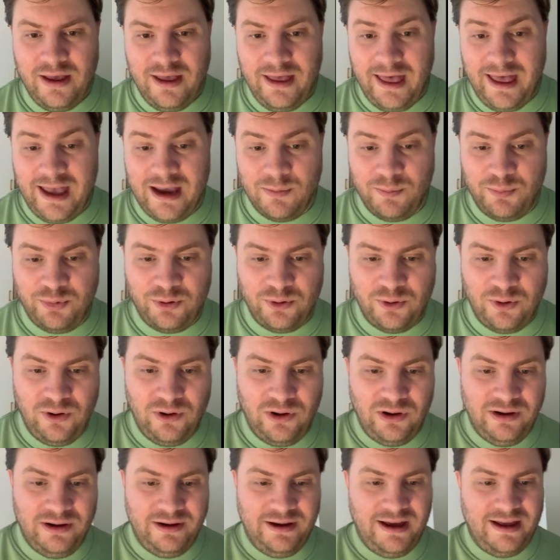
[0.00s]

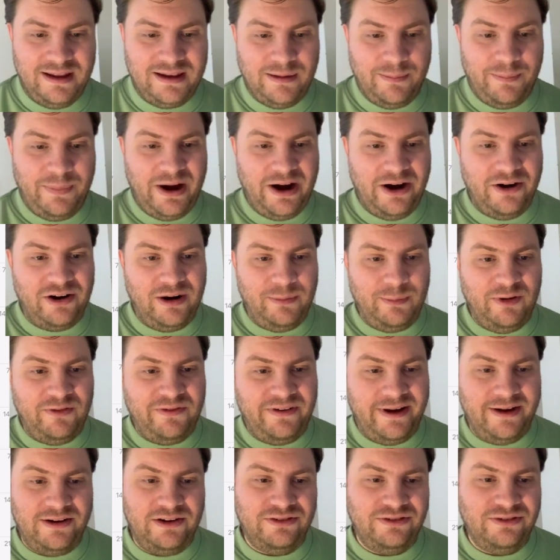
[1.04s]
April and then Power Rumble
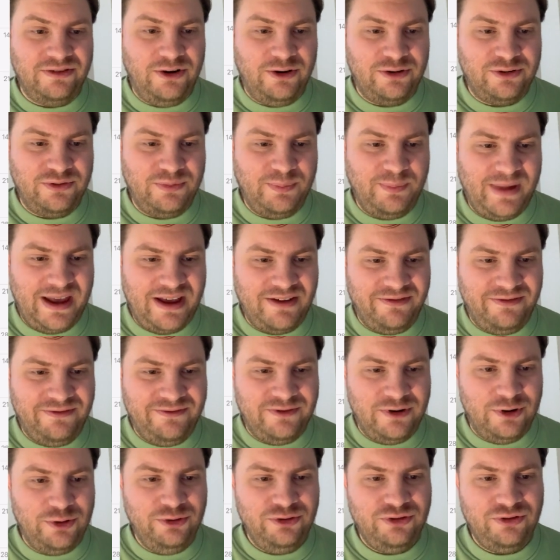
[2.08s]
final starts May
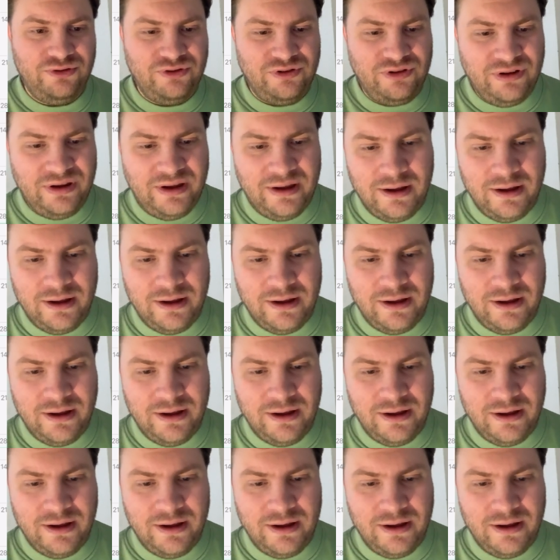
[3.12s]
1st.